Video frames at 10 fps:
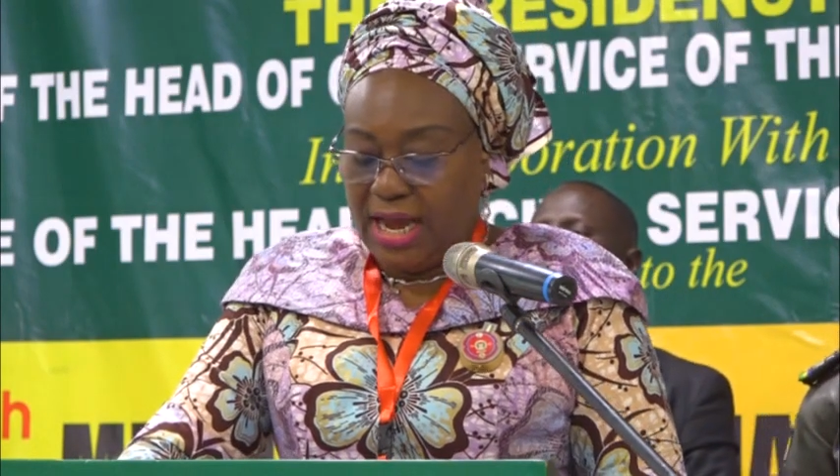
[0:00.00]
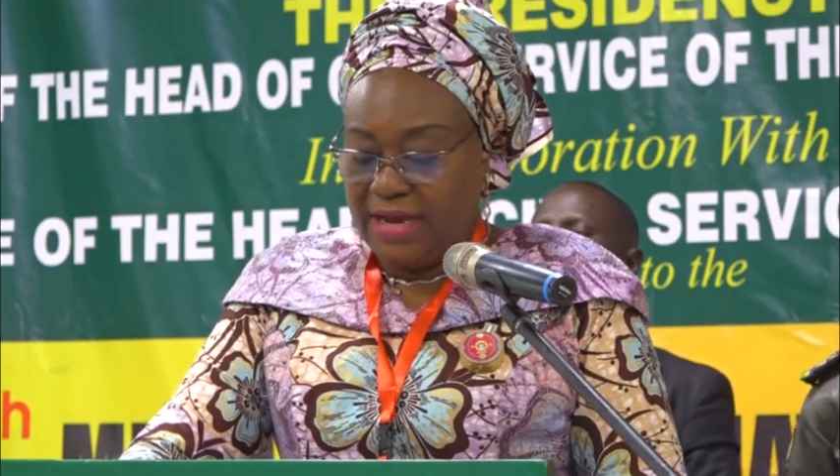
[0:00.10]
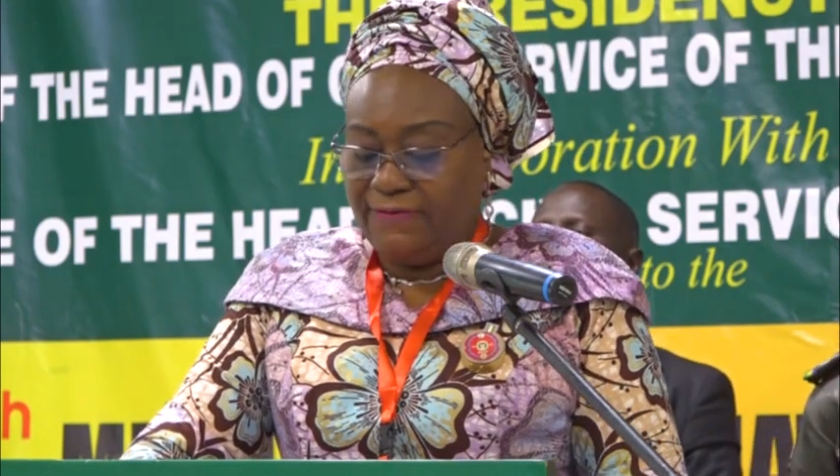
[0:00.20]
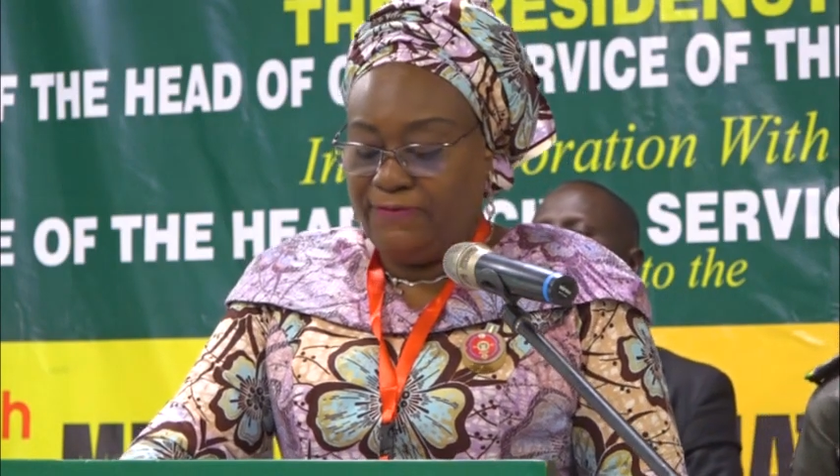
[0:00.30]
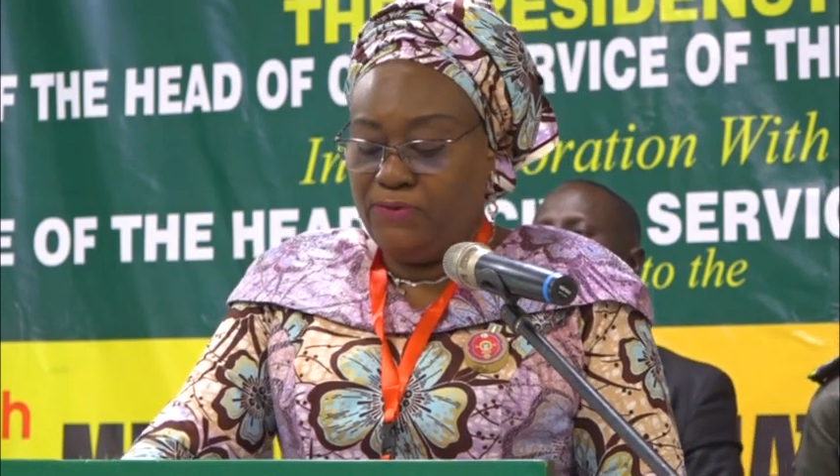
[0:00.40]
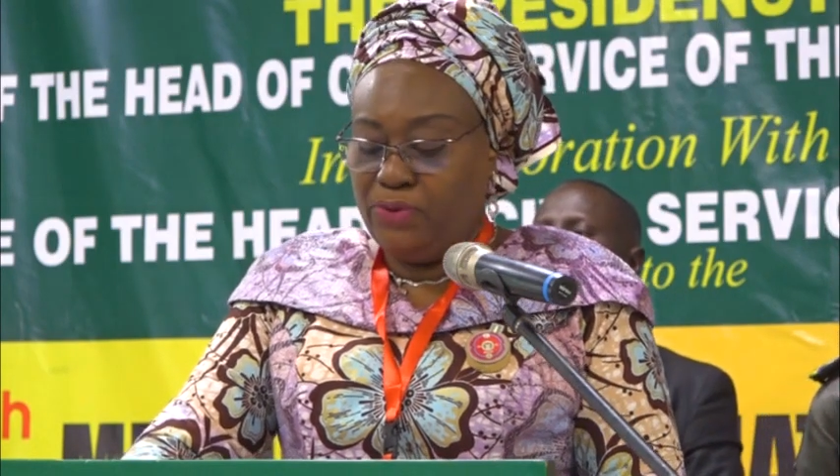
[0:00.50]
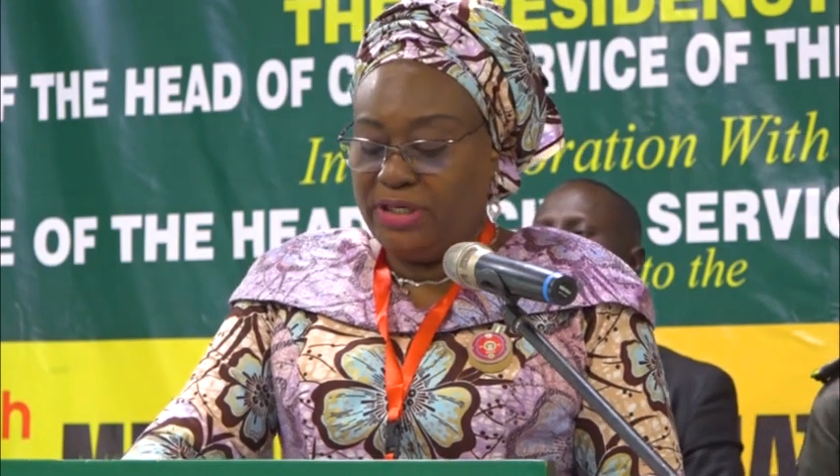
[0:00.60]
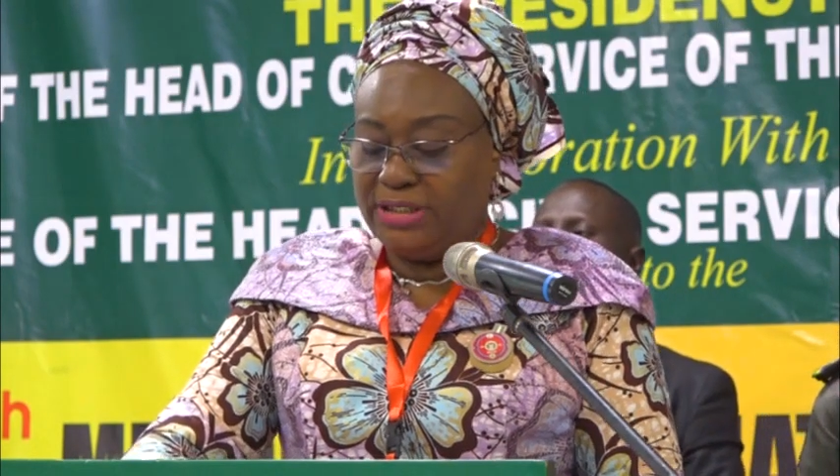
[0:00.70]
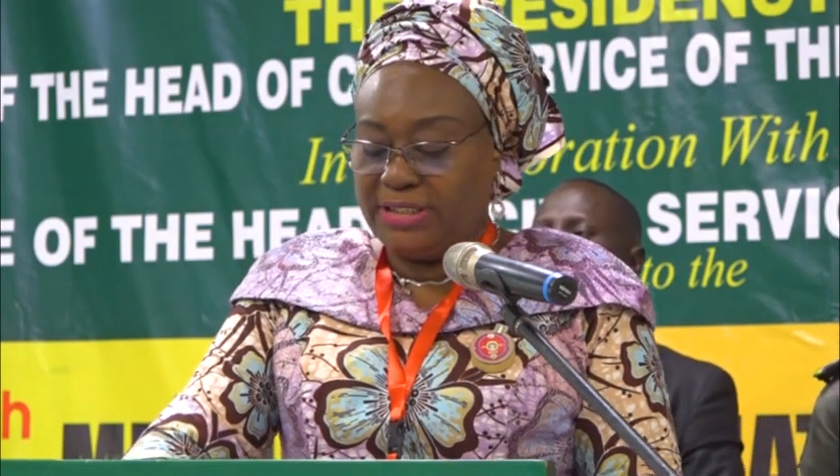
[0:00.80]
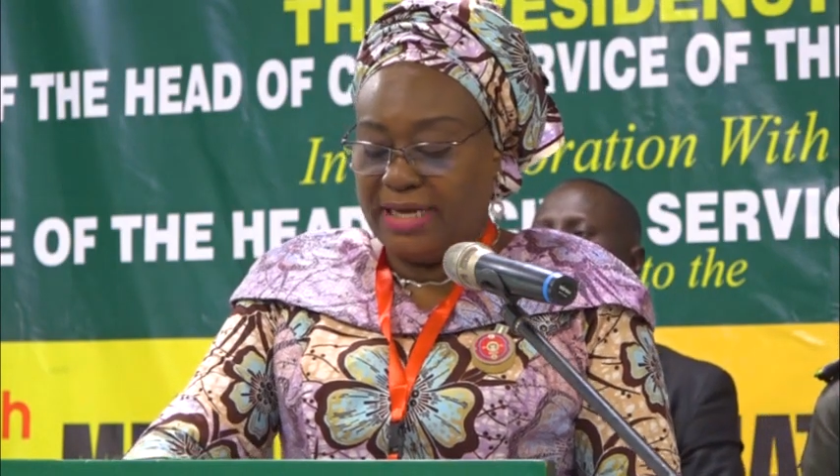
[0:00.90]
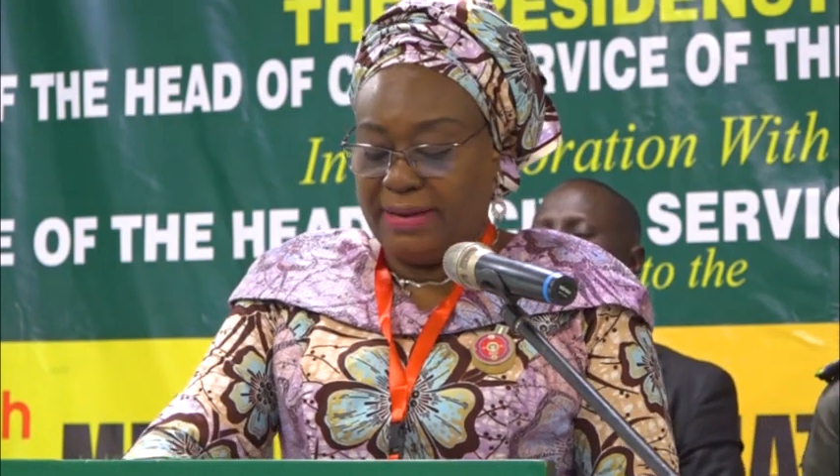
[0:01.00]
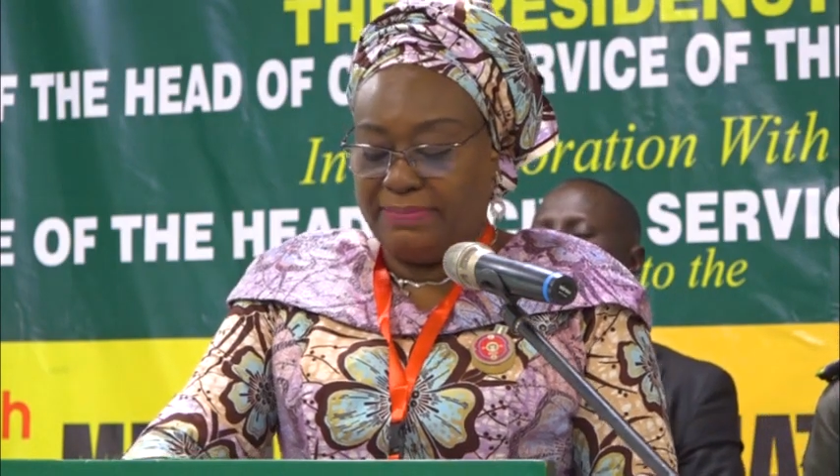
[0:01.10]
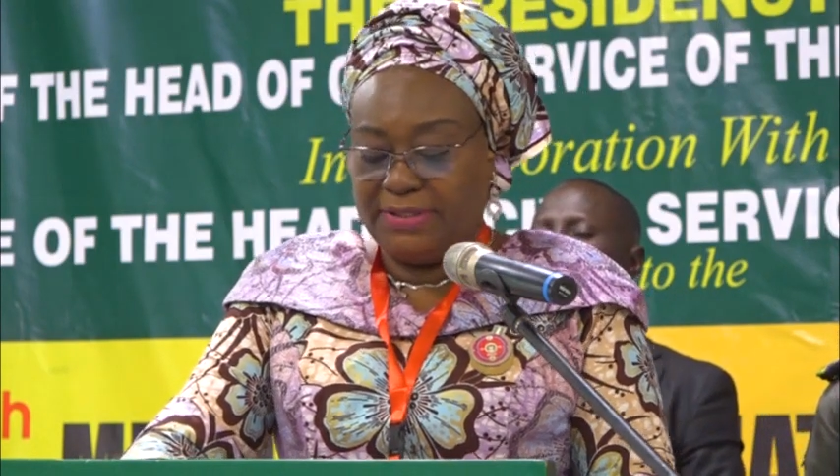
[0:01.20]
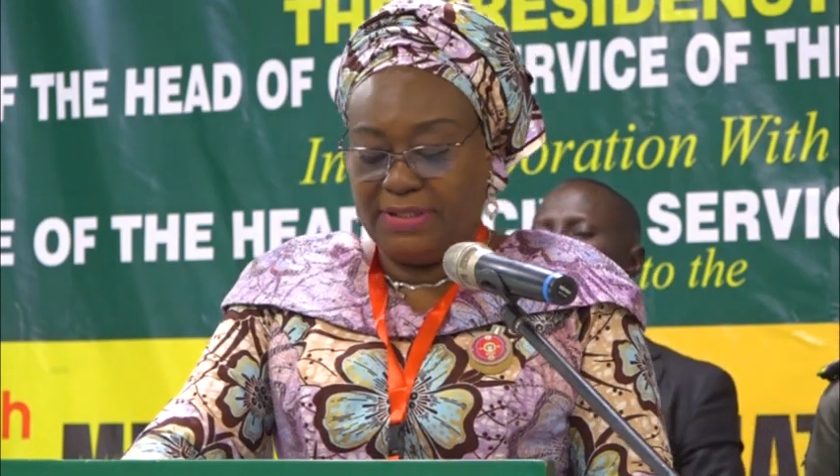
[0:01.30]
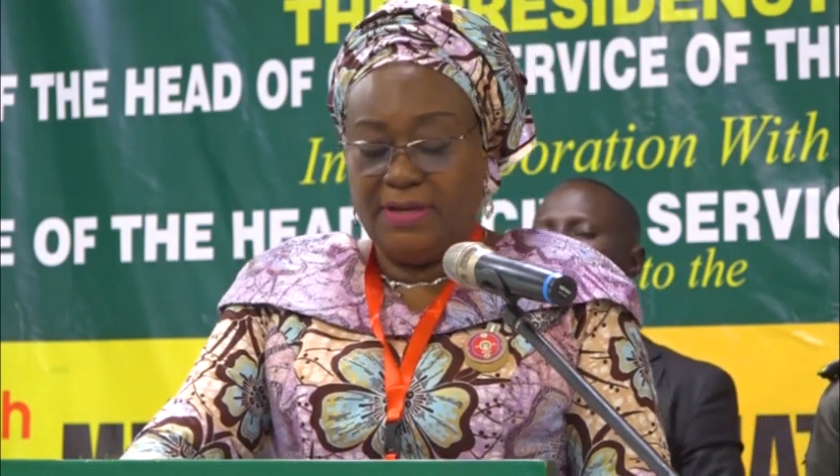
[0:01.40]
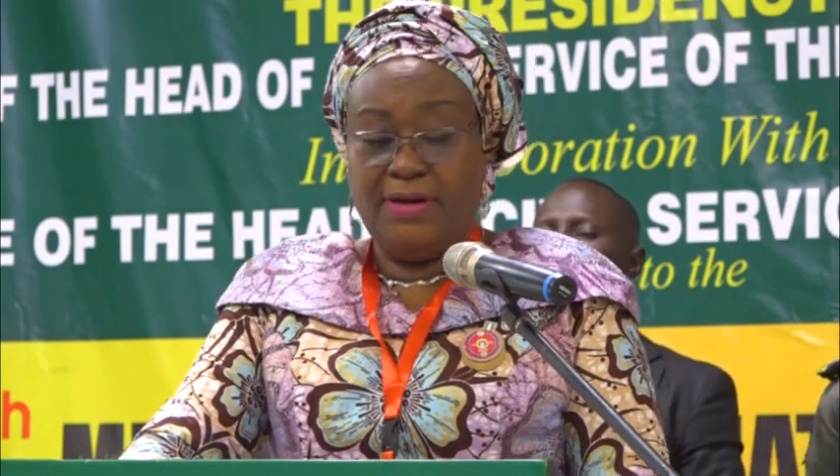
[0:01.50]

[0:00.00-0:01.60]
and fully tapped